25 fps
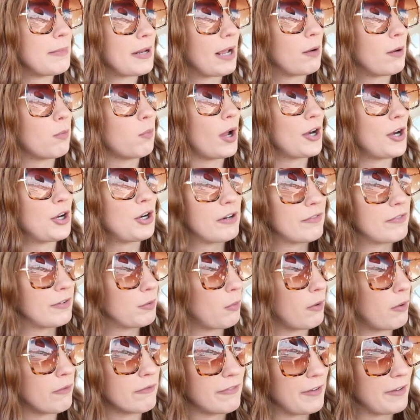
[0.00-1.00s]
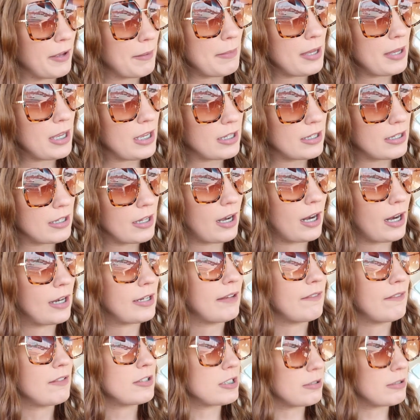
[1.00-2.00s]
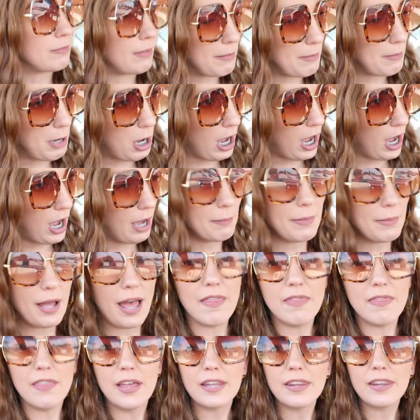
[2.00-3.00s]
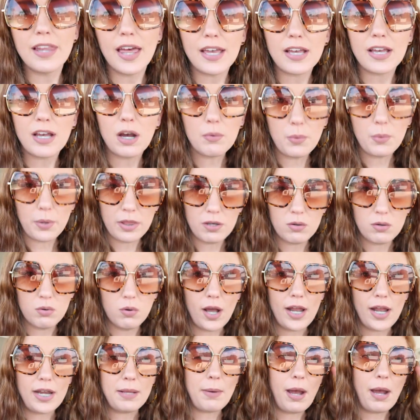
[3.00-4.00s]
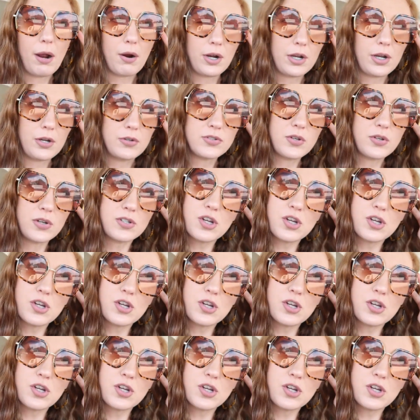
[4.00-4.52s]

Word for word: but I wonder if it won't fit me and then I'd give it to my mom, and then like a really cool Eddie Bauer coat.